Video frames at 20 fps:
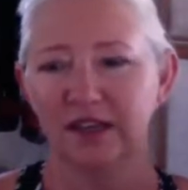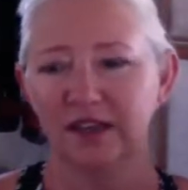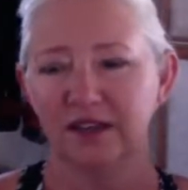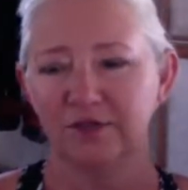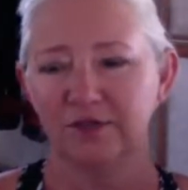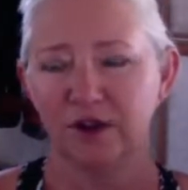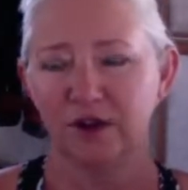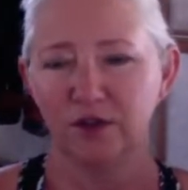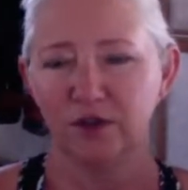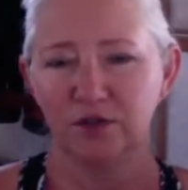
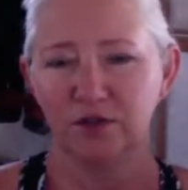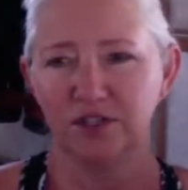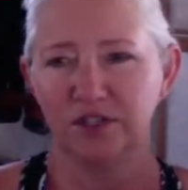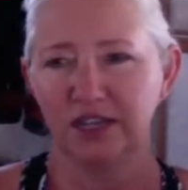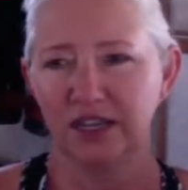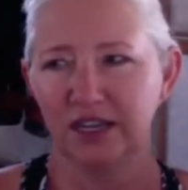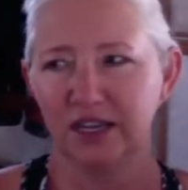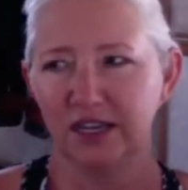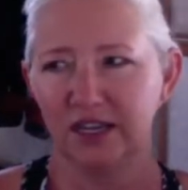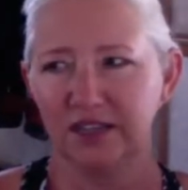Father's
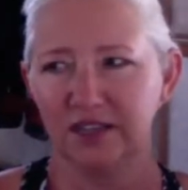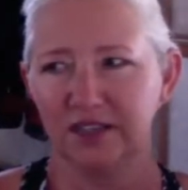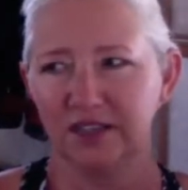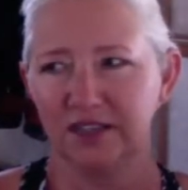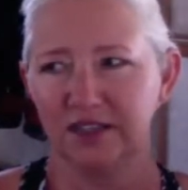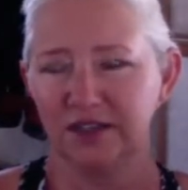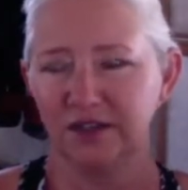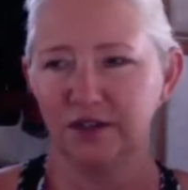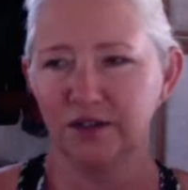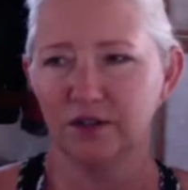Day is
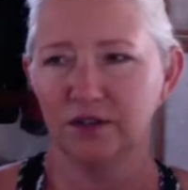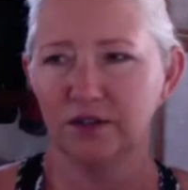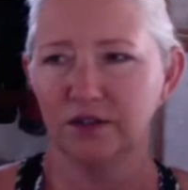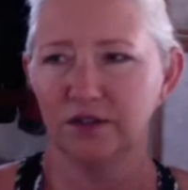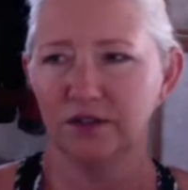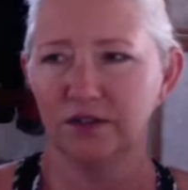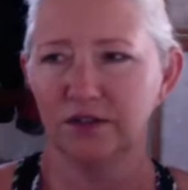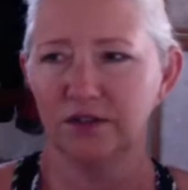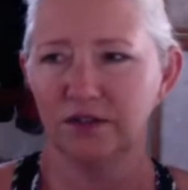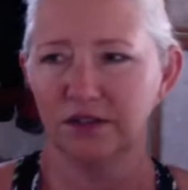still,
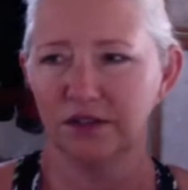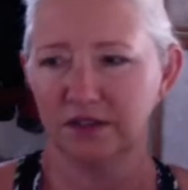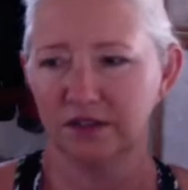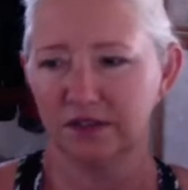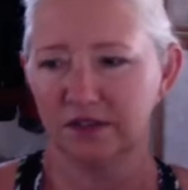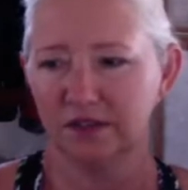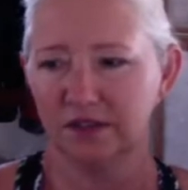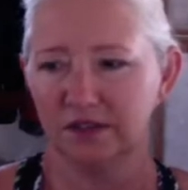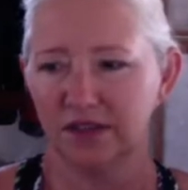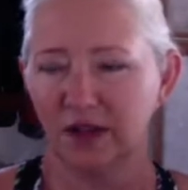
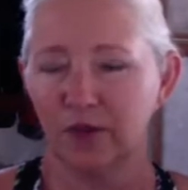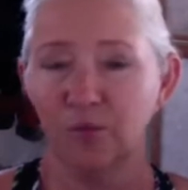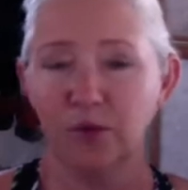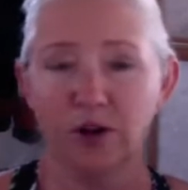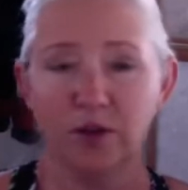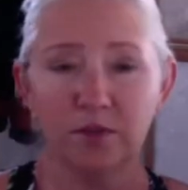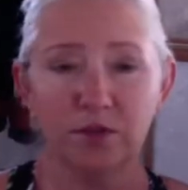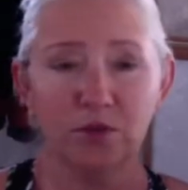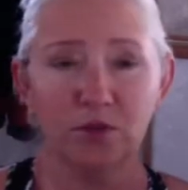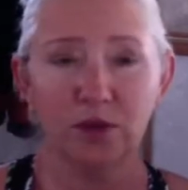I'll
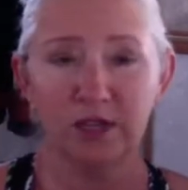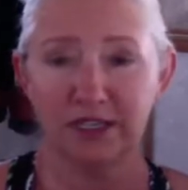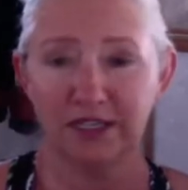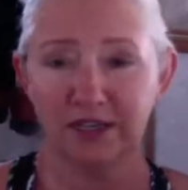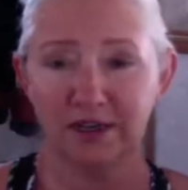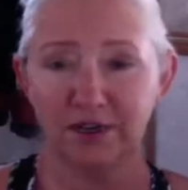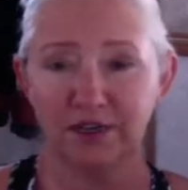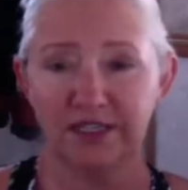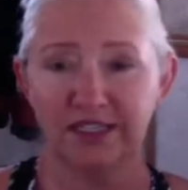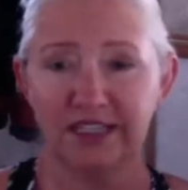probably wait
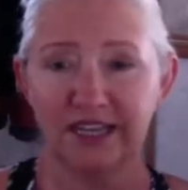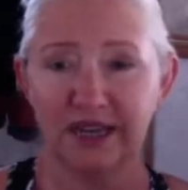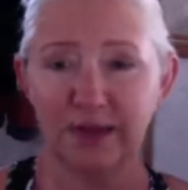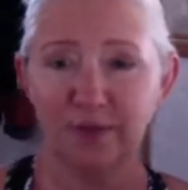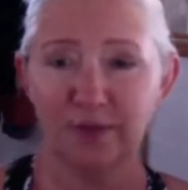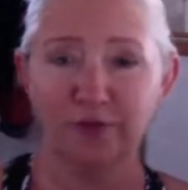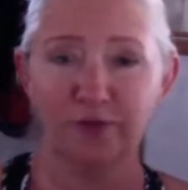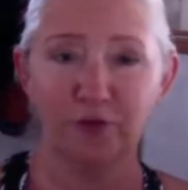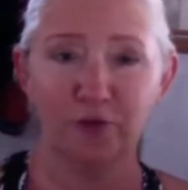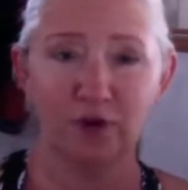till the day
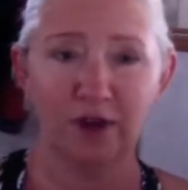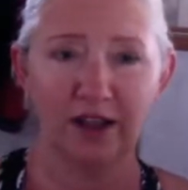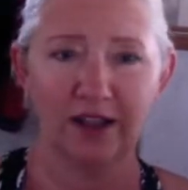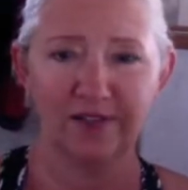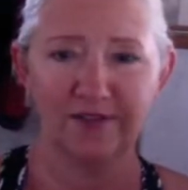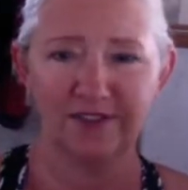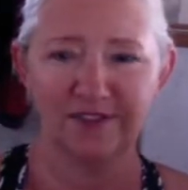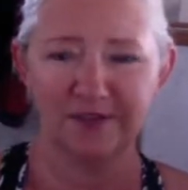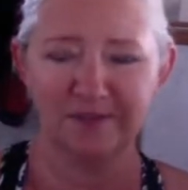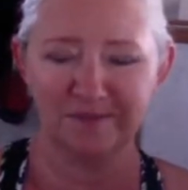before I
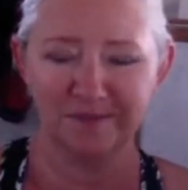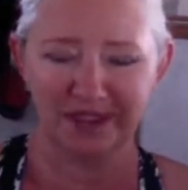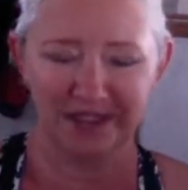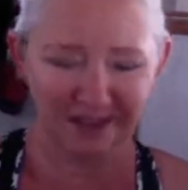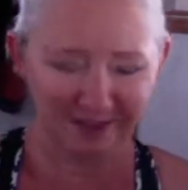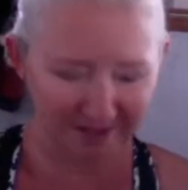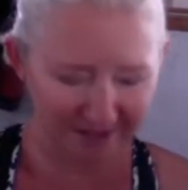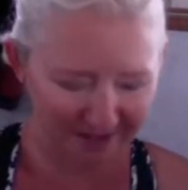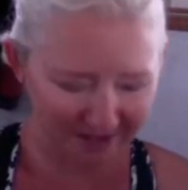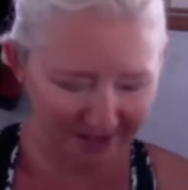have to
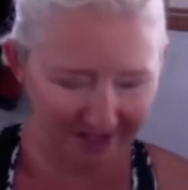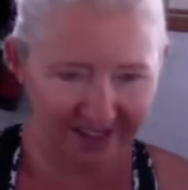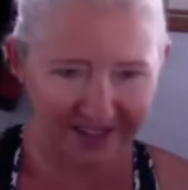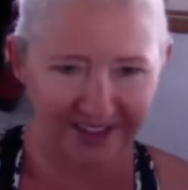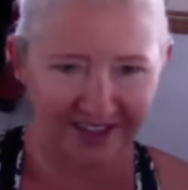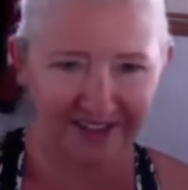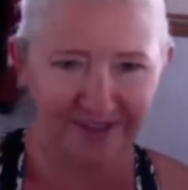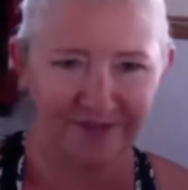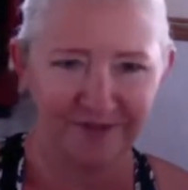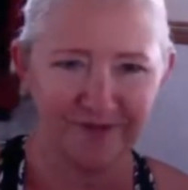mail it and
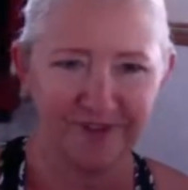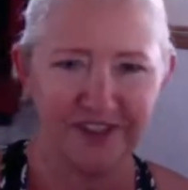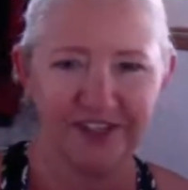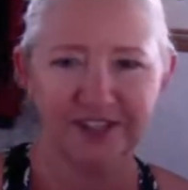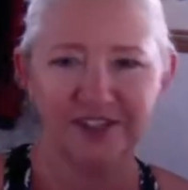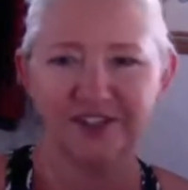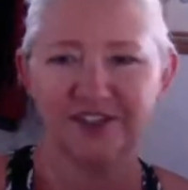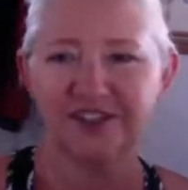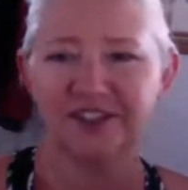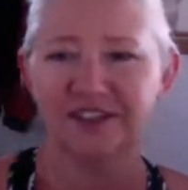then
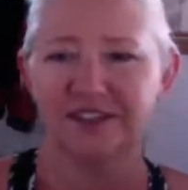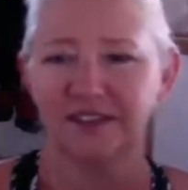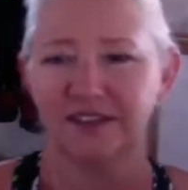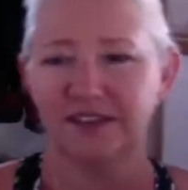finish it.